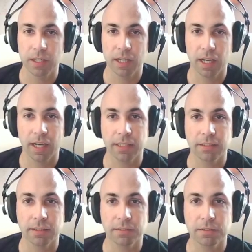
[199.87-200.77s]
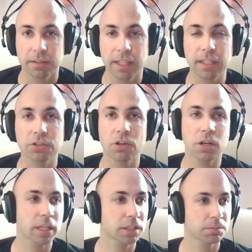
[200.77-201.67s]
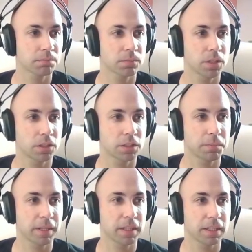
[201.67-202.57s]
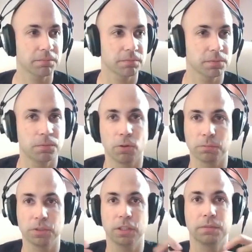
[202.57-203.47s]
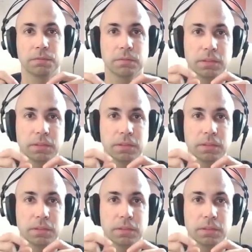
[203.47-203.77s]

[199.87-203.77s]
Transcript: And the electronics are typically formed of